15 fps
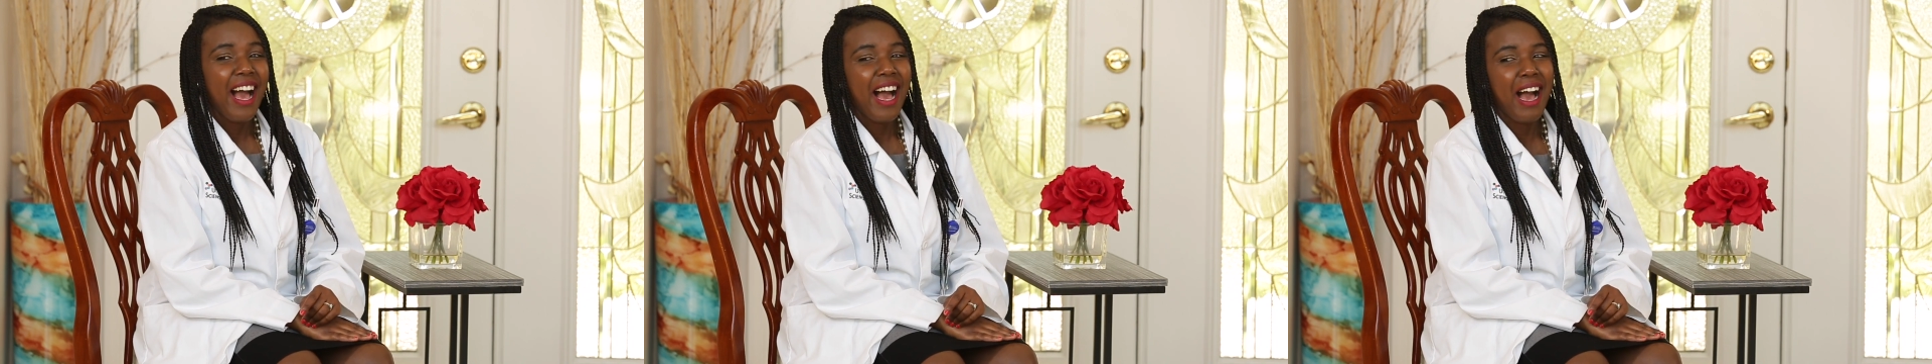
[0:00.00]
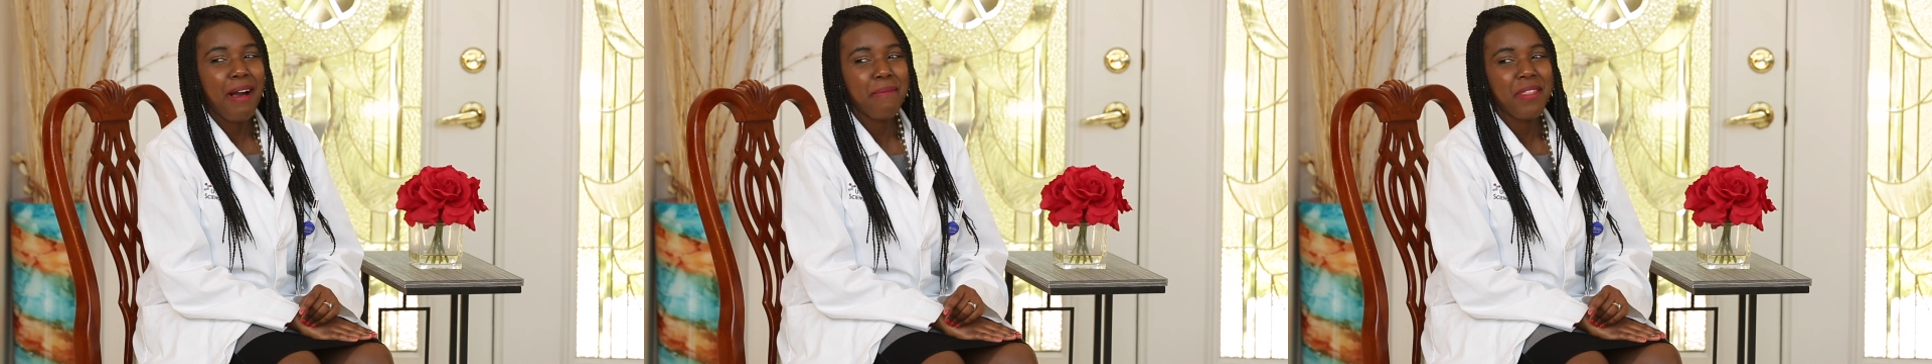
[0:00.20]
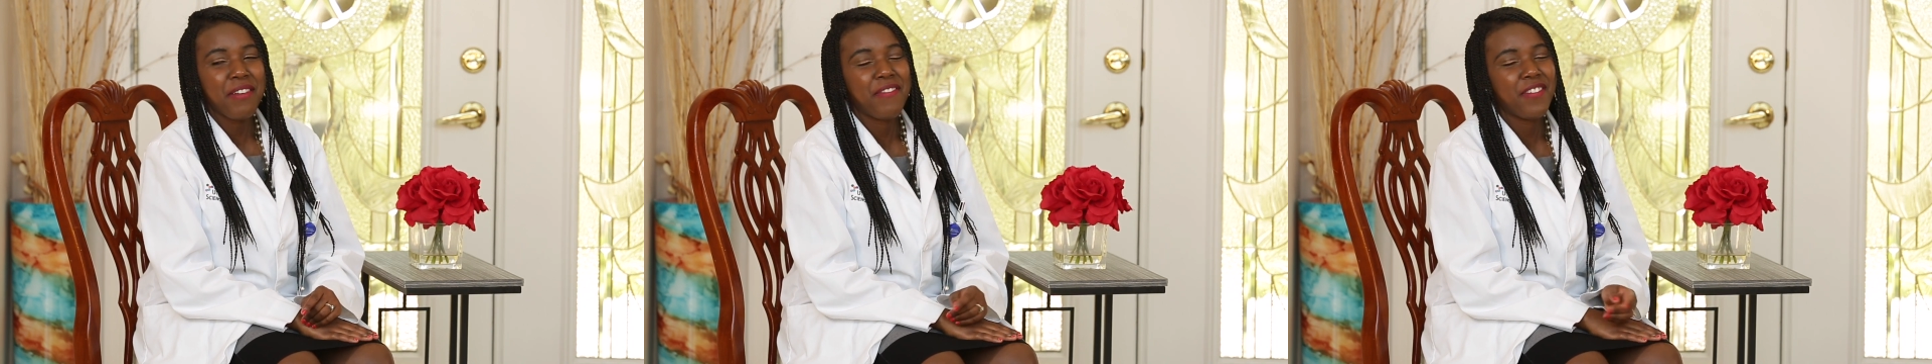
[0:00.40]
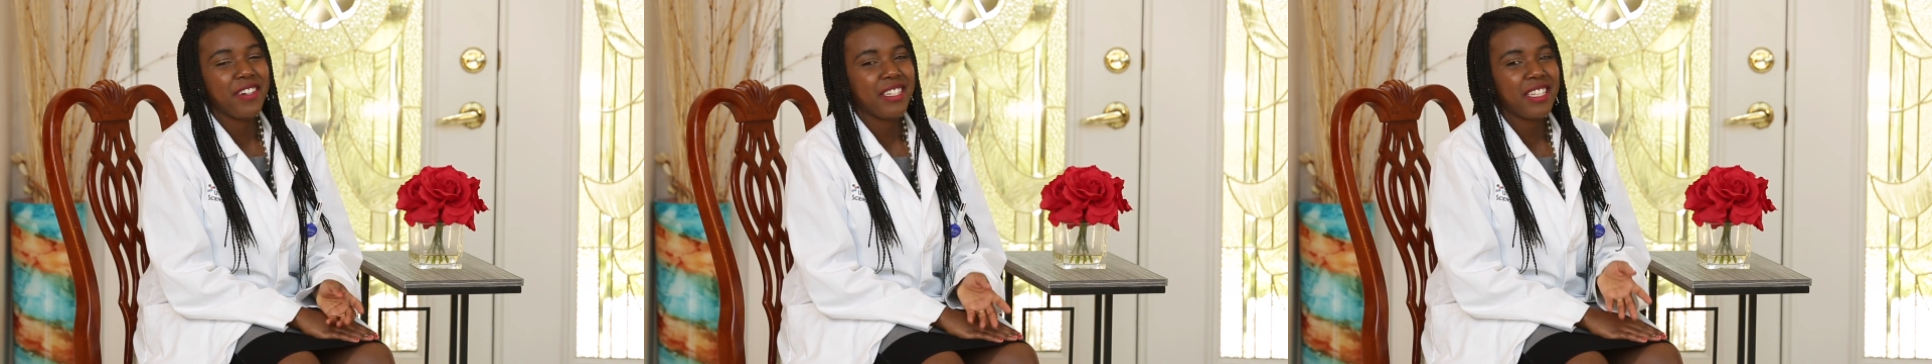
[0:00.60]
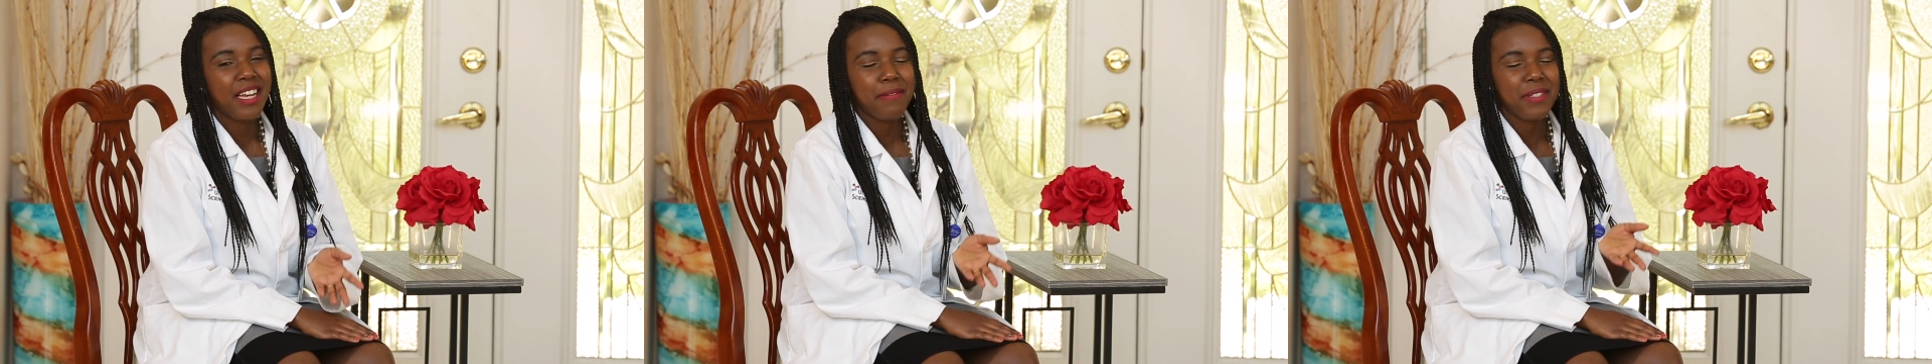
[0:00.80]
The
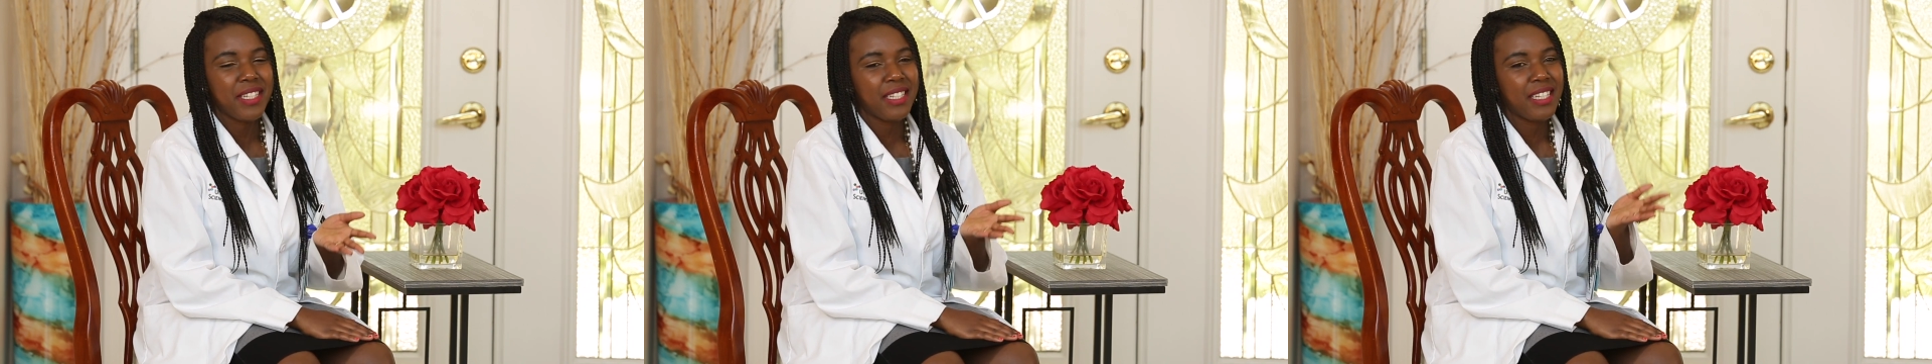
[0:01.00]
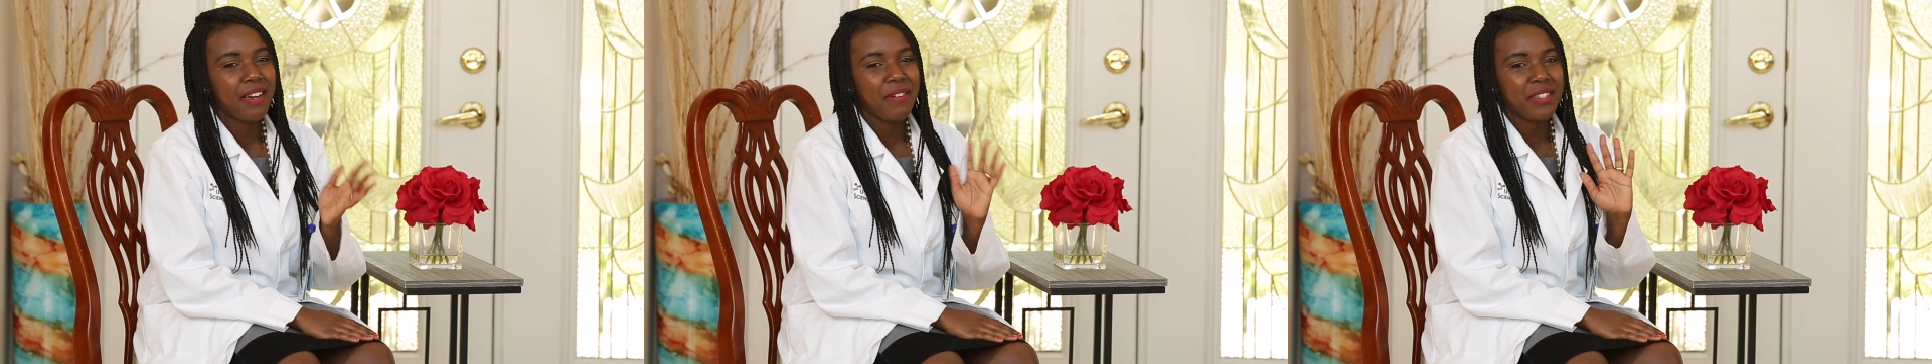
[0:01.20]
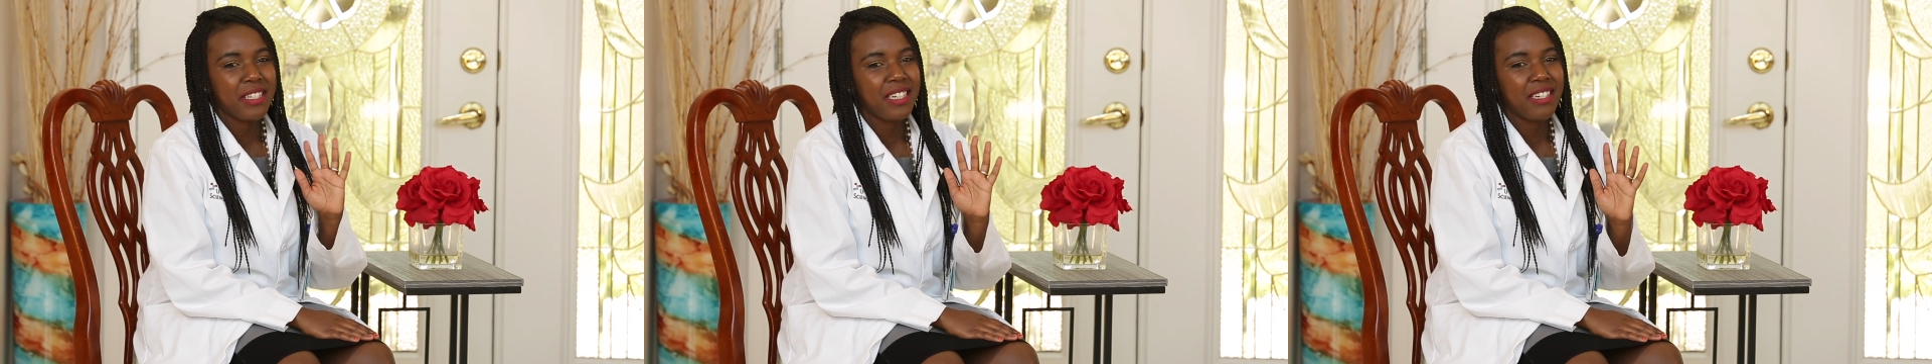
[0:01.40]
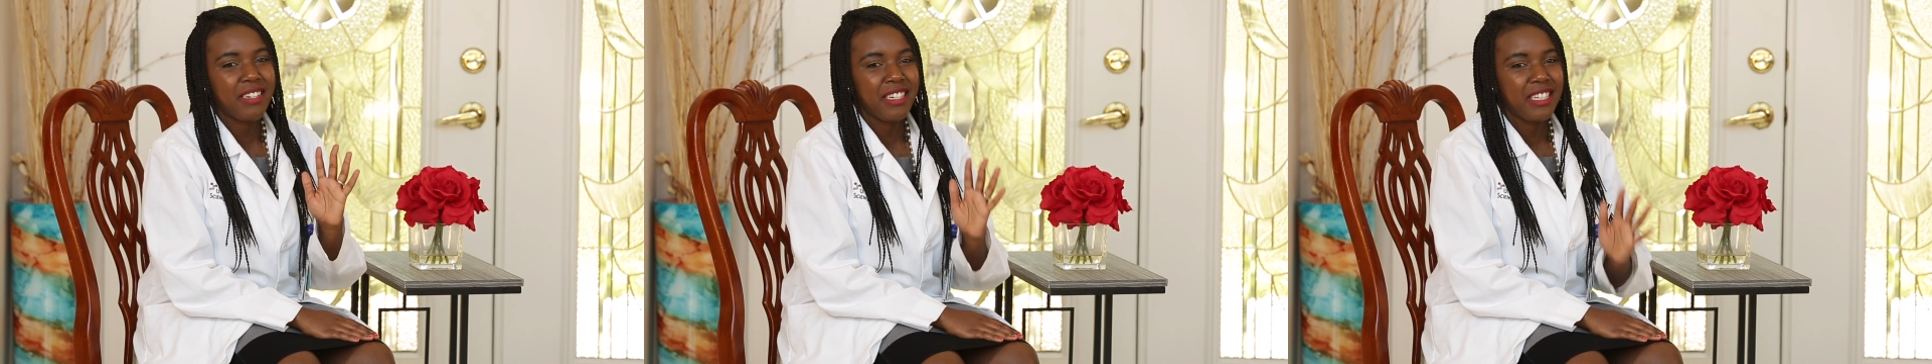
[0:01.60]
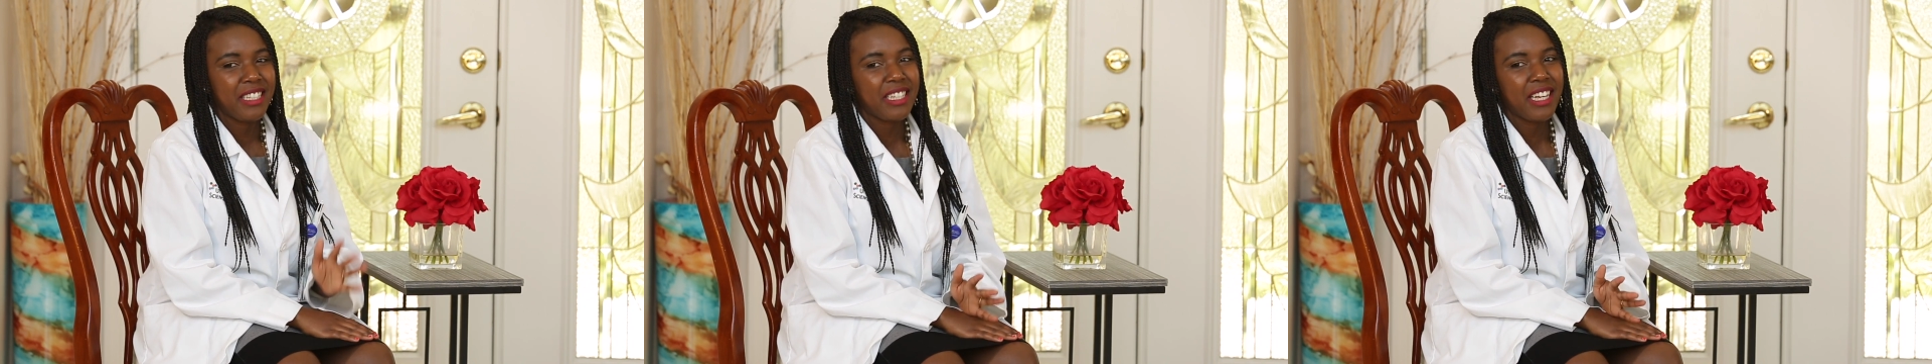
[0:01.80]
first time, since I wasn't
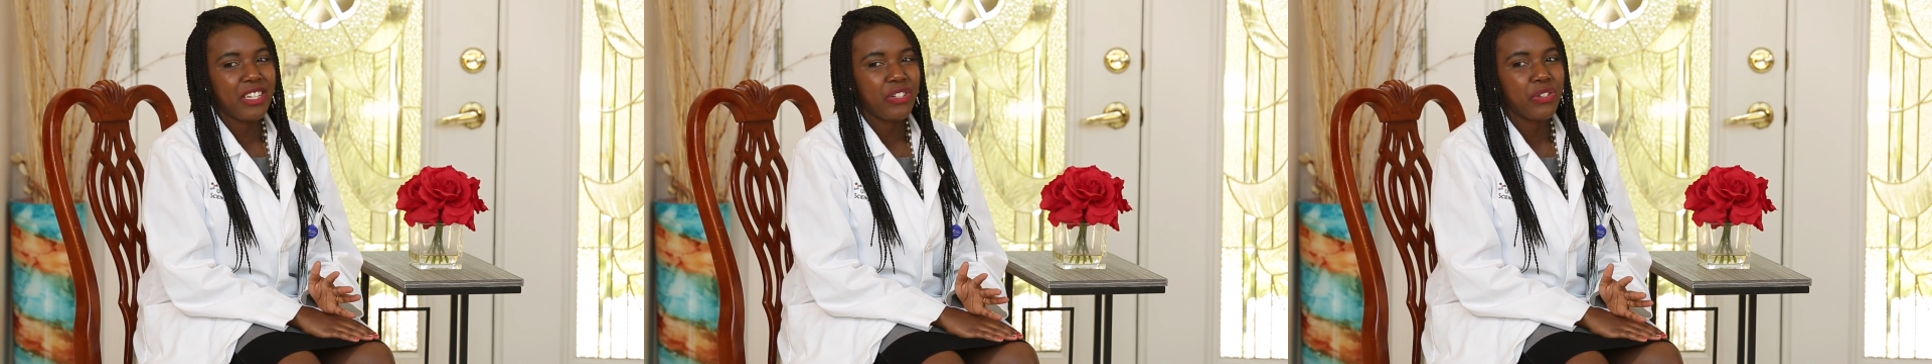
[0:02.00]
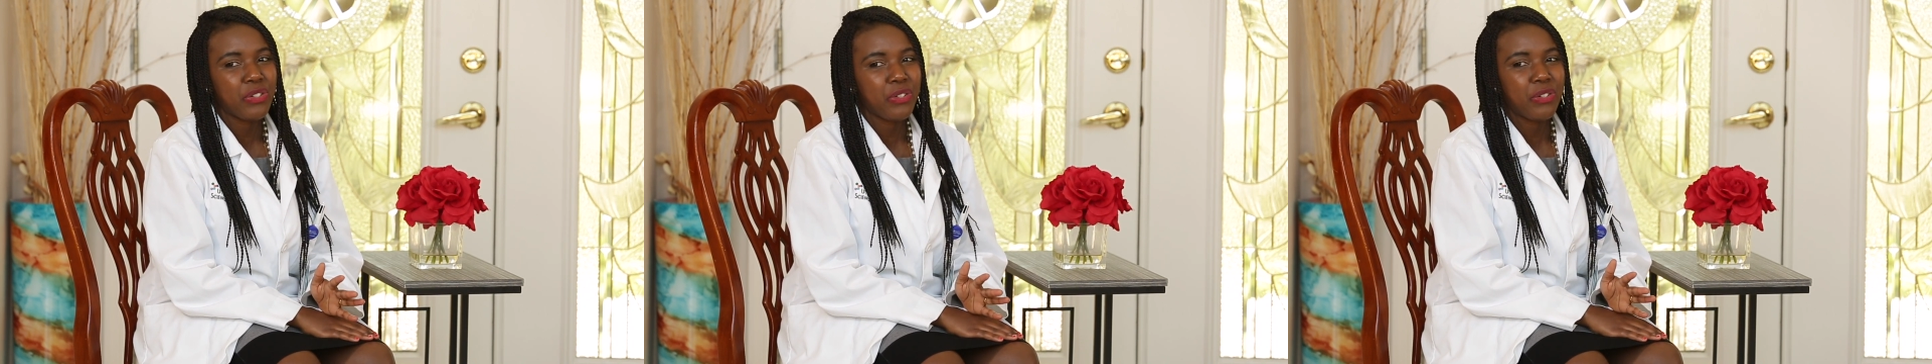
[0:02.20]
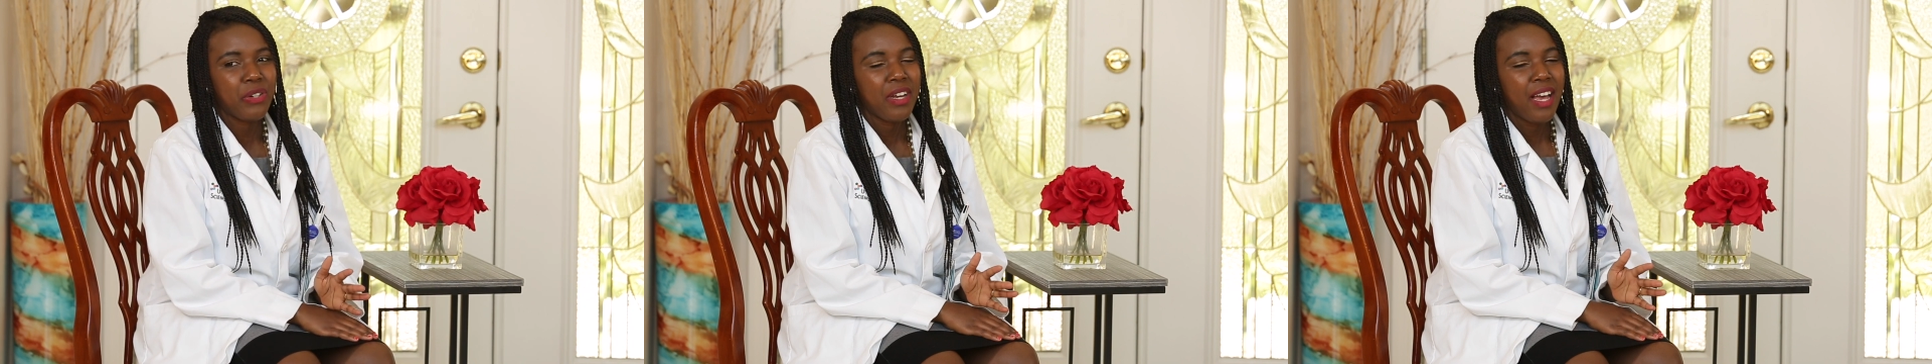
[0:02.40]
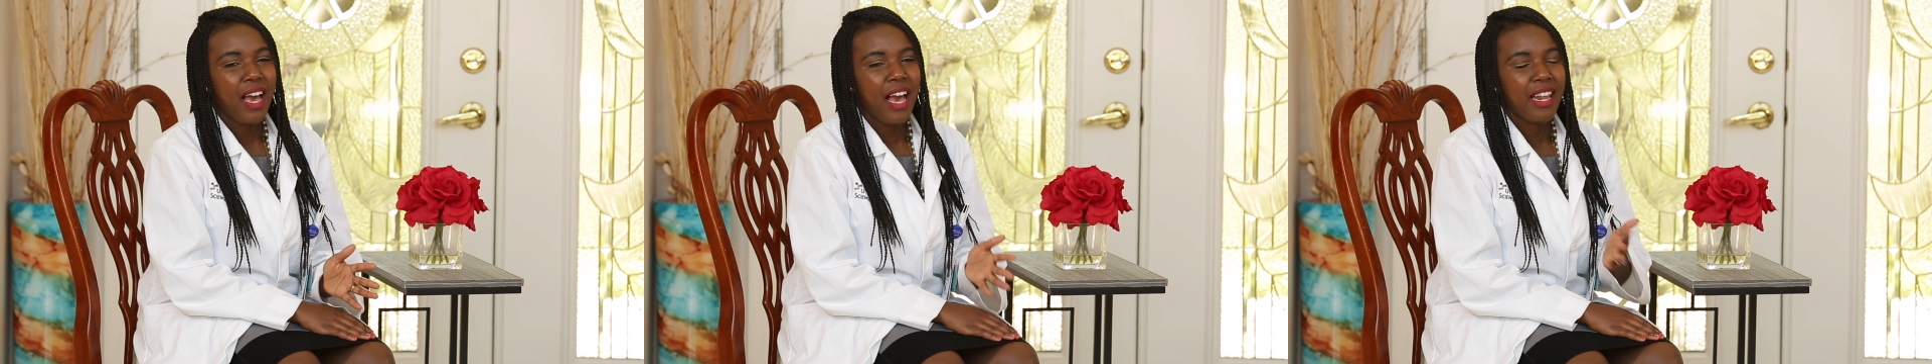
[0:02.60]
on a schedule,